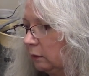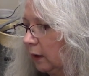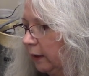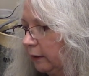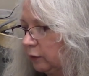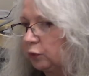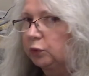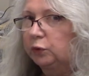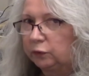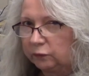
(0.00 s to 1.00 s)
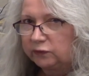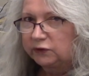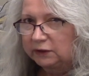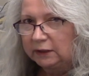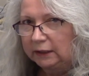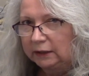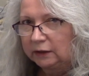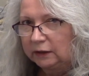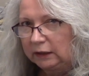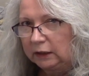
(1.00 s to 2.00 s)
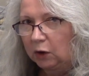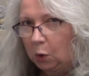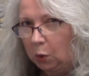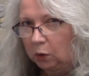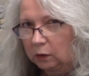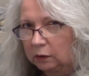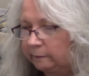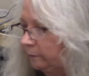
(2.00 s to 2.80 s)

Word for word: uh, grooves in the hole.